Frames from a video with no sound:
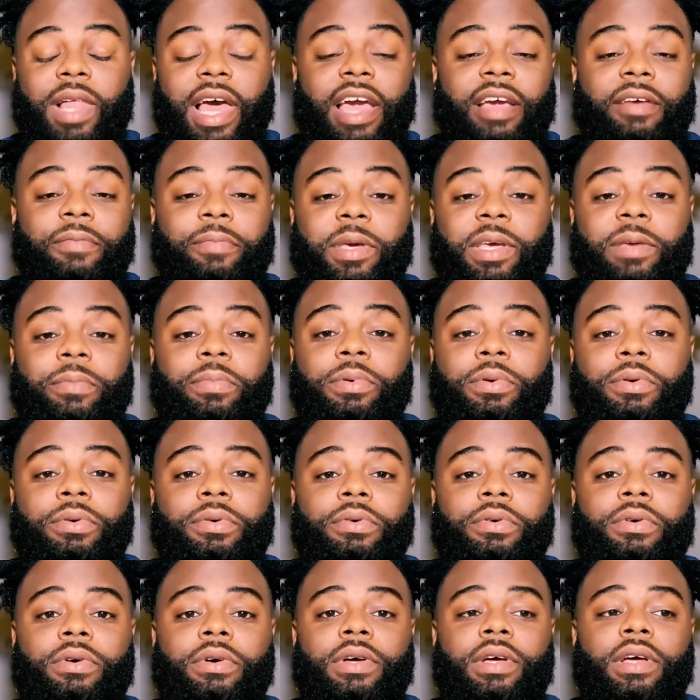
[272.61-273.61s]

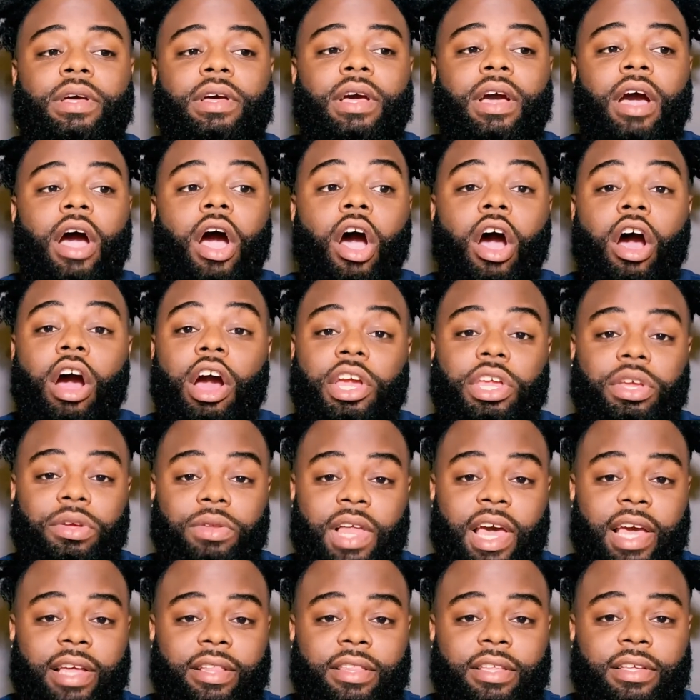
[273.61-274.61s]
people argue
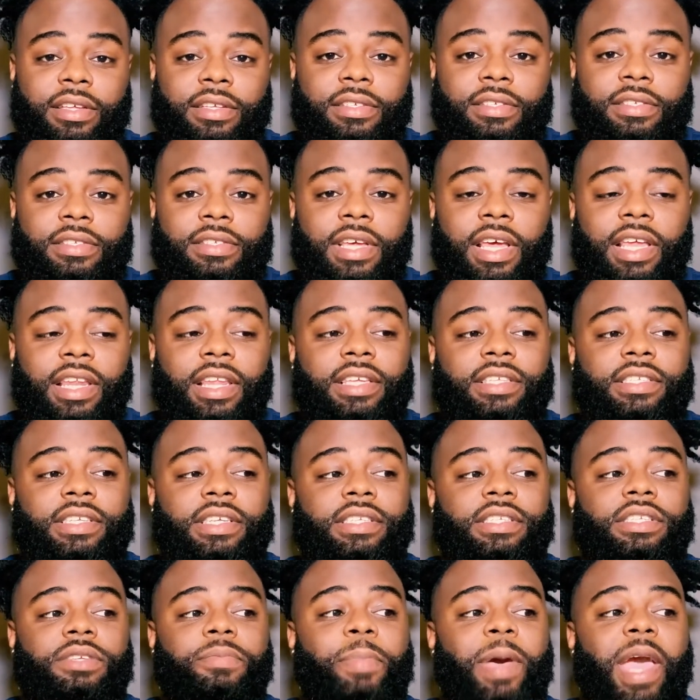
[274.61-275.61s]
like this? And is
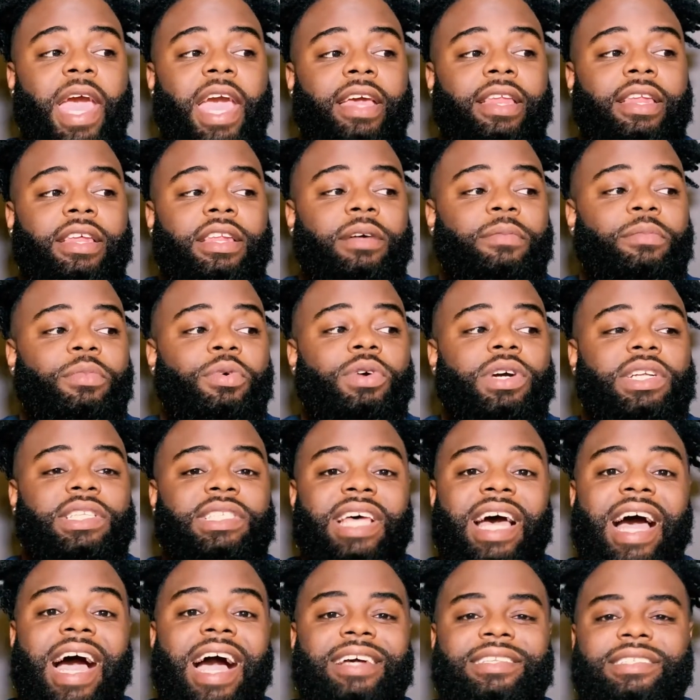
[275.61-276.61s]
this painting a more
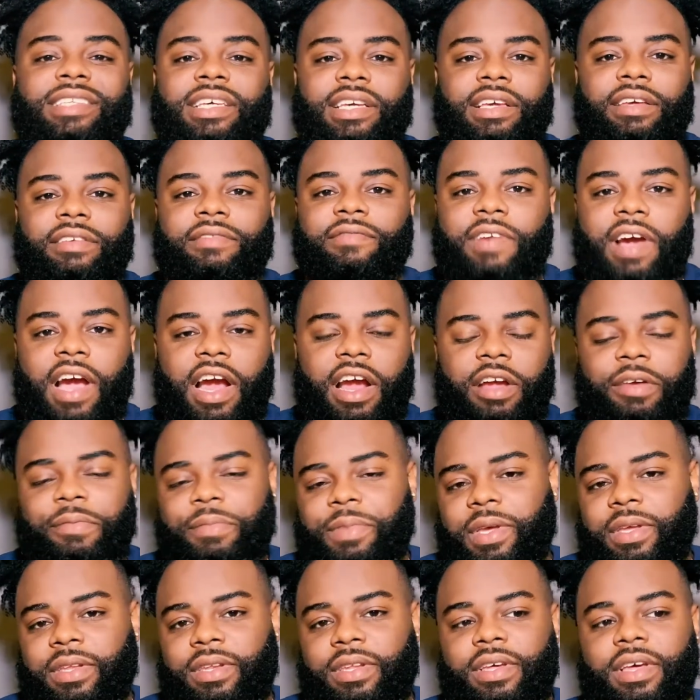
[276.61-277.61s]
toxic
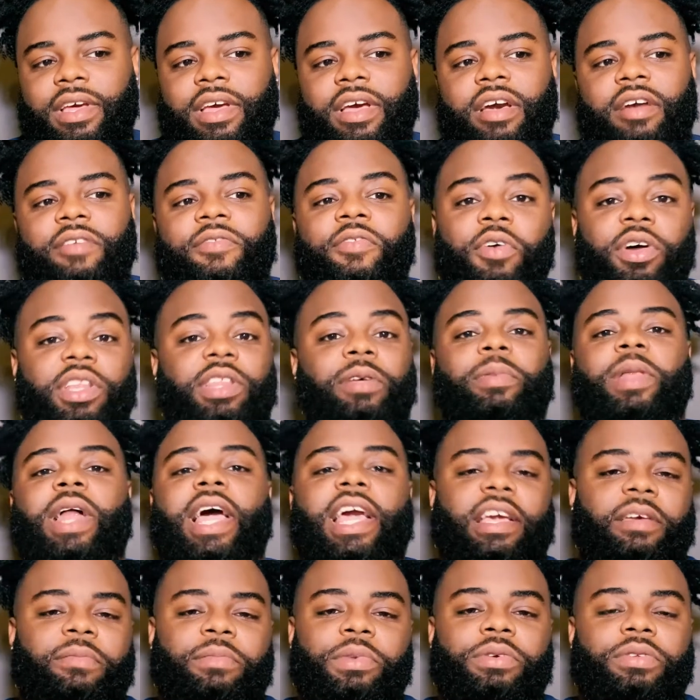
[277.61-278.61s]
environment for the black
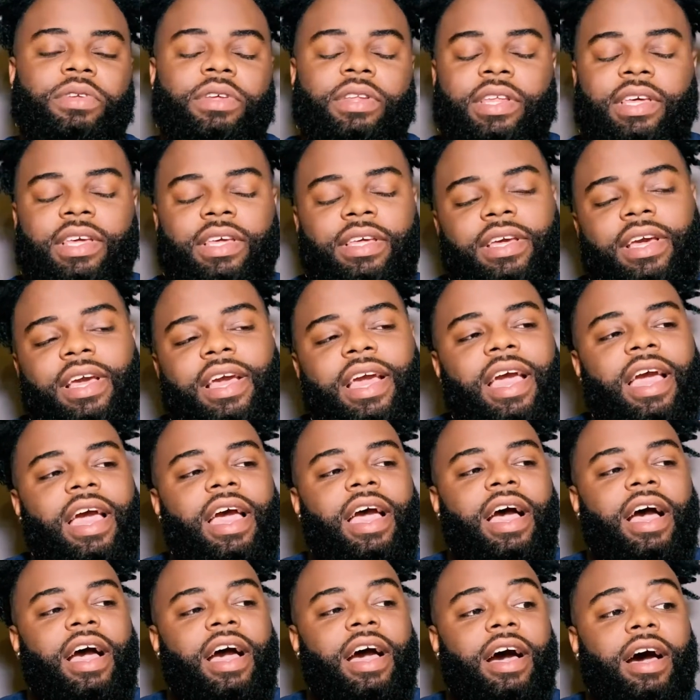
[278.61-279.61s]
community?
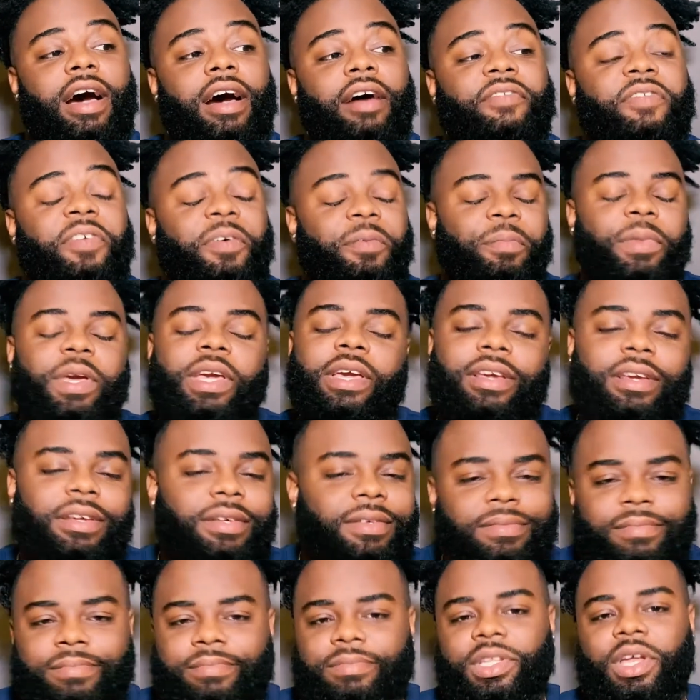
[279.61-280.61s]
For
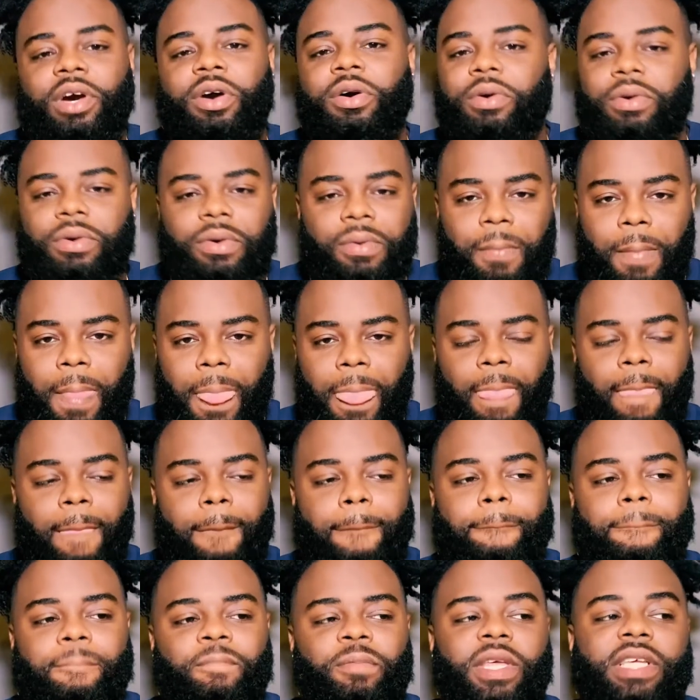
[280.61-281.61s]
me, no.
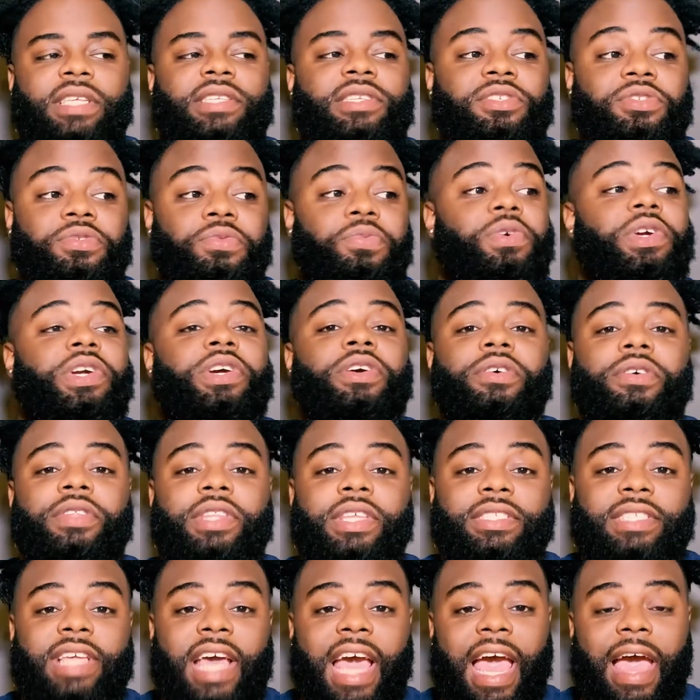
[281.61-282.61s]
This is real.
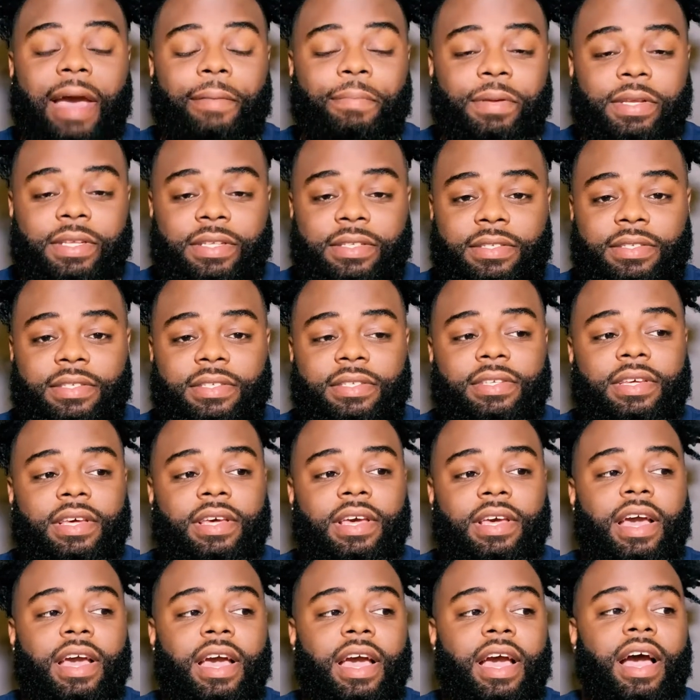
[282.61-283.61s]
This happens.
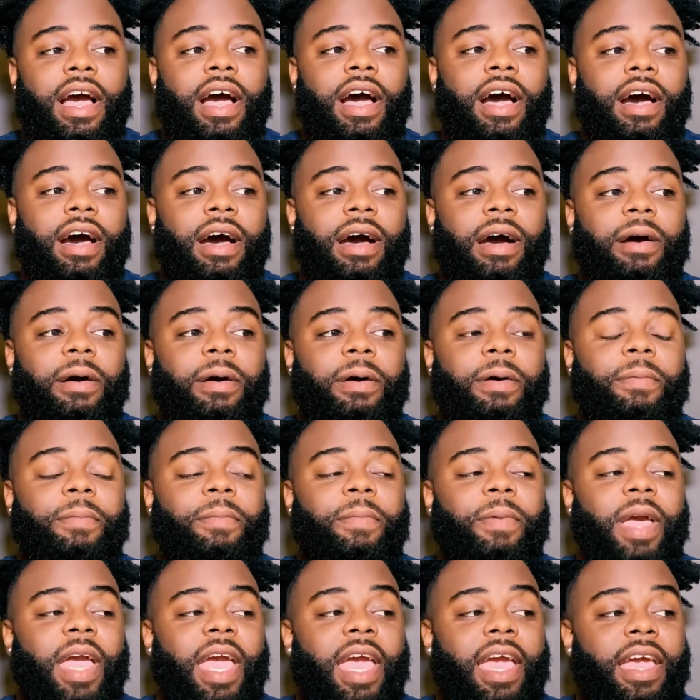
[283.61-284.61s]

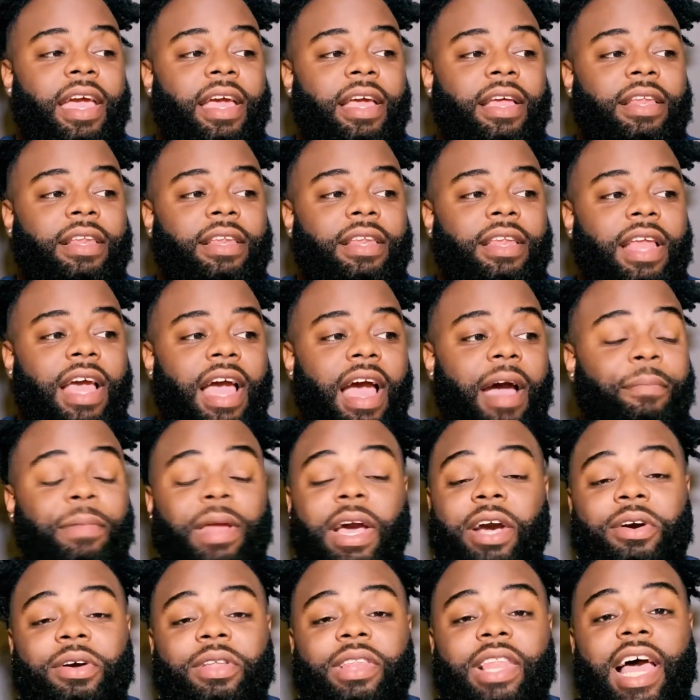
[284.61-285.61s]
And I'm not
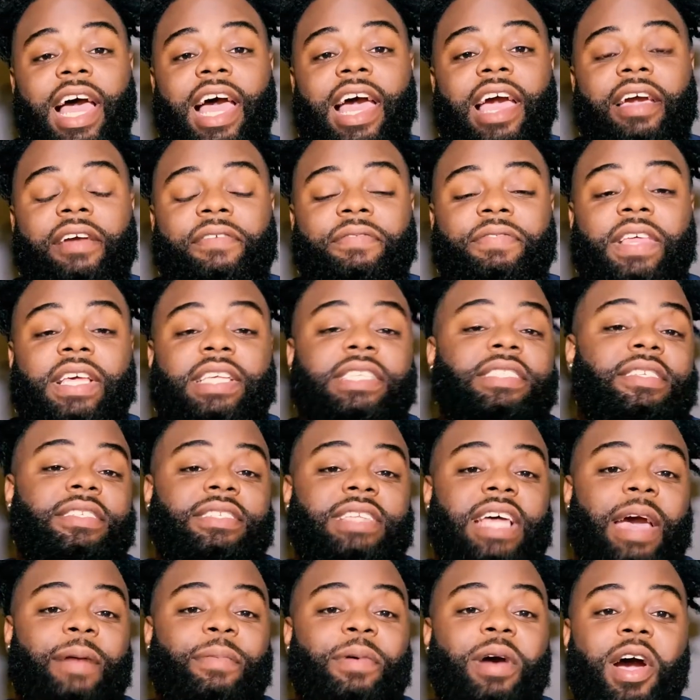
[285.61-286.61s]
gonna lie, if this is the
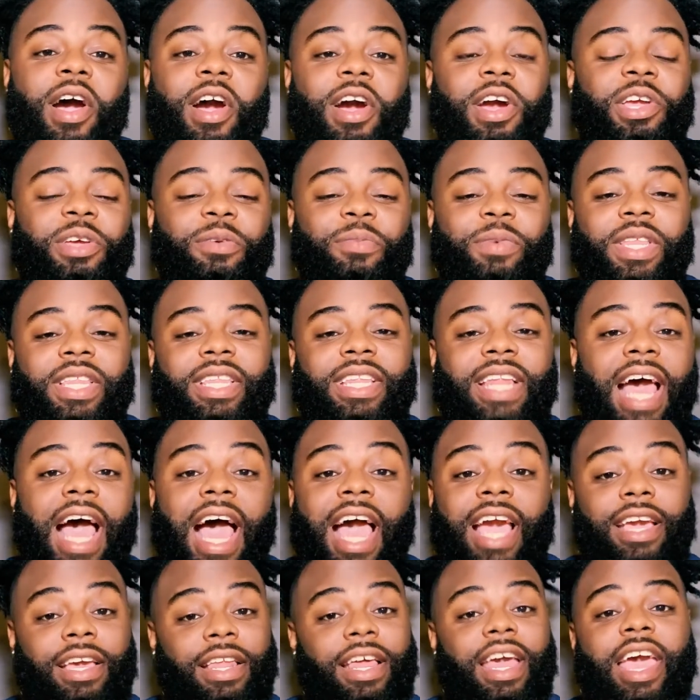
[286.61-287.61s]
type of argument that I
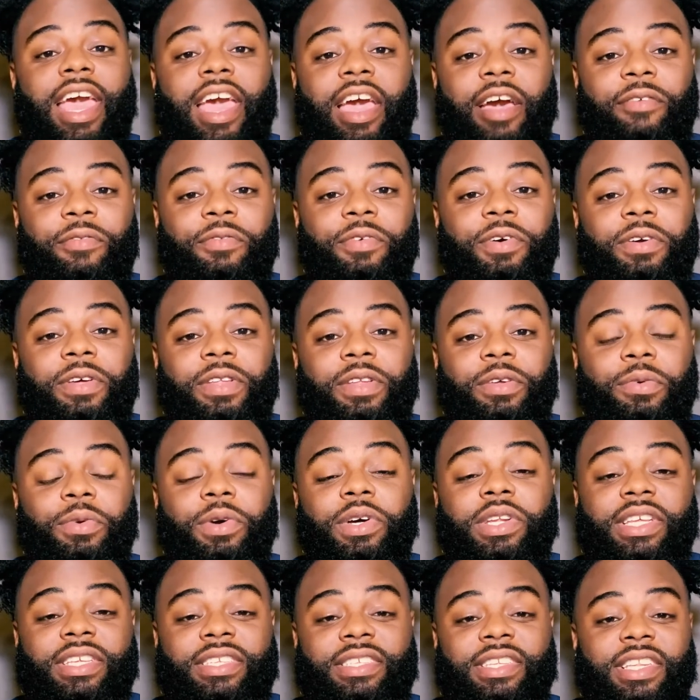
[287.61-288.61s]
could have
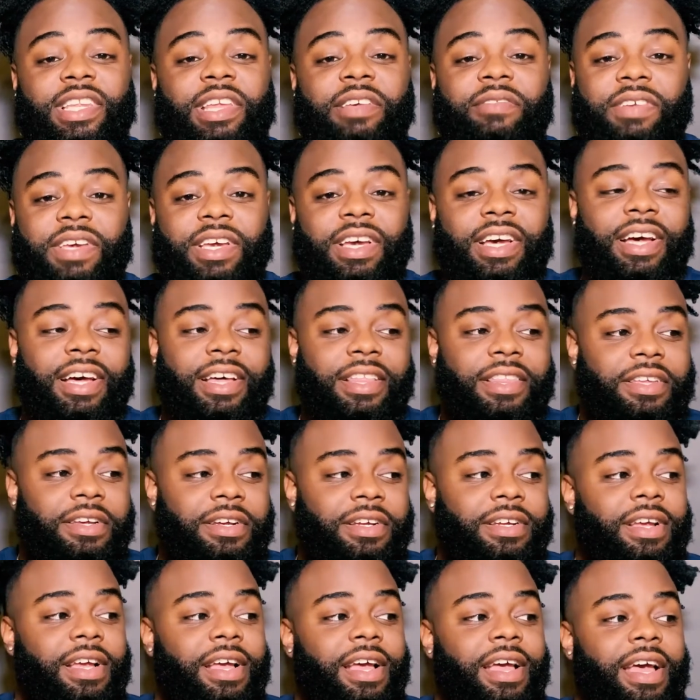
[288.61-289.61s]
with a significant
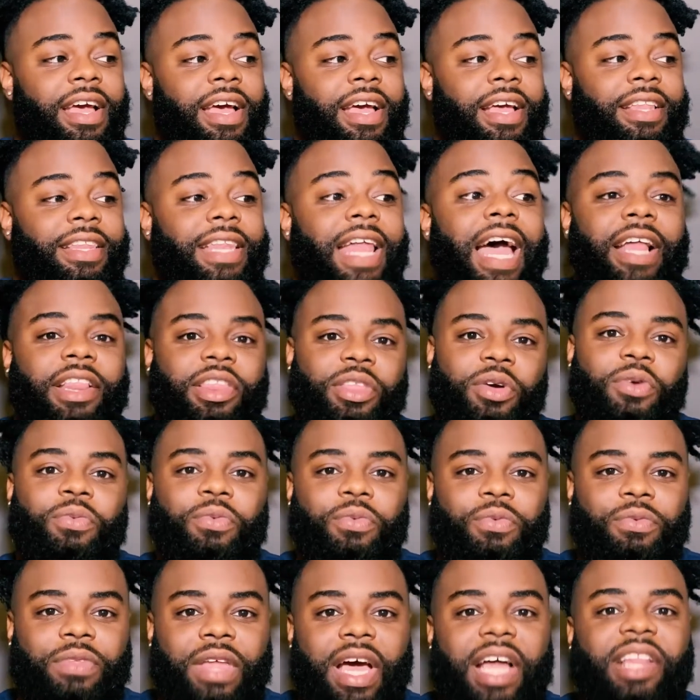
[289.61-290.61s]
other, not
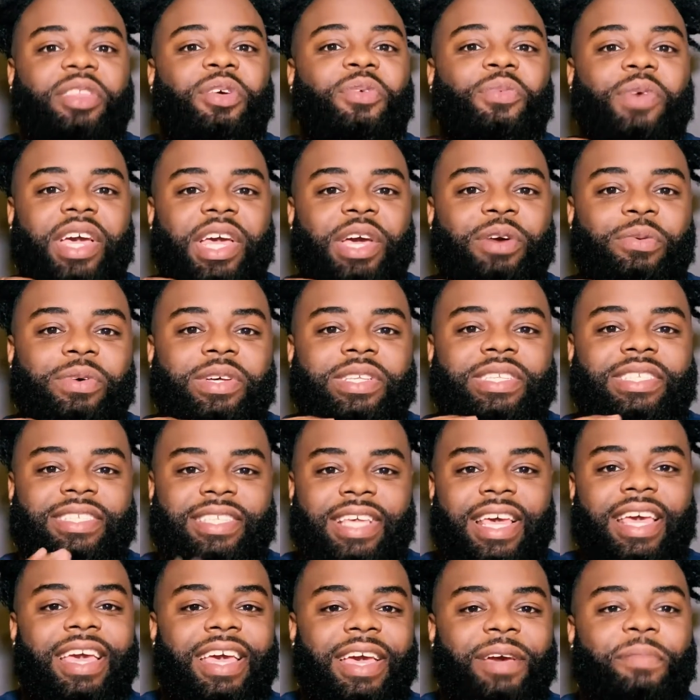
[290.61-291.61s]
the way it was
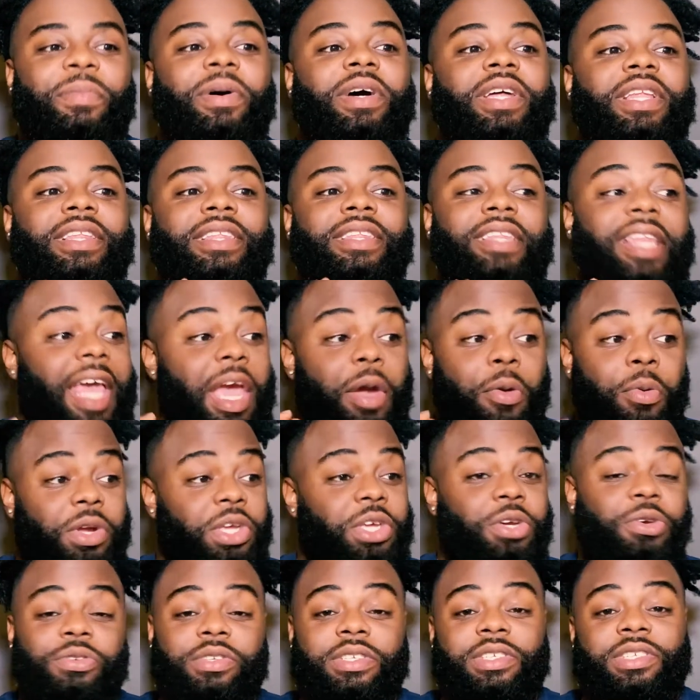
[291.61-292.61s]
said, but they were
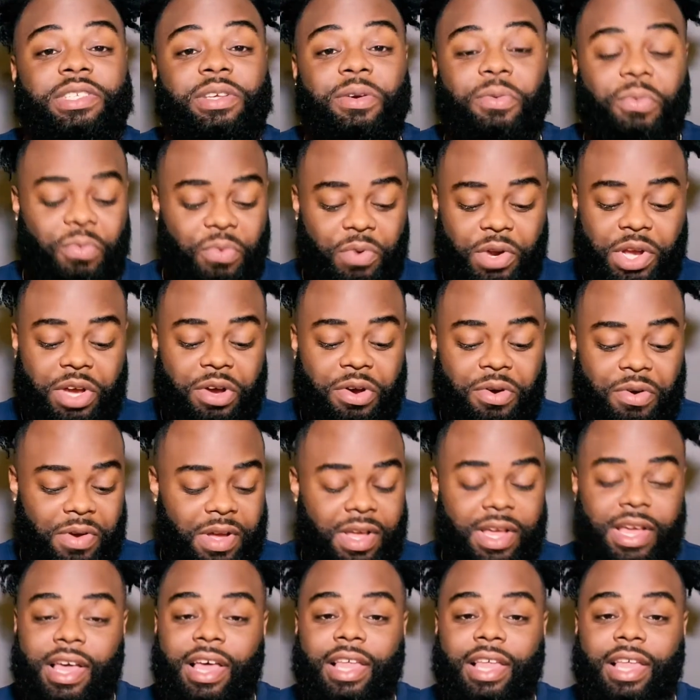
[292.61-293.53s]
using some real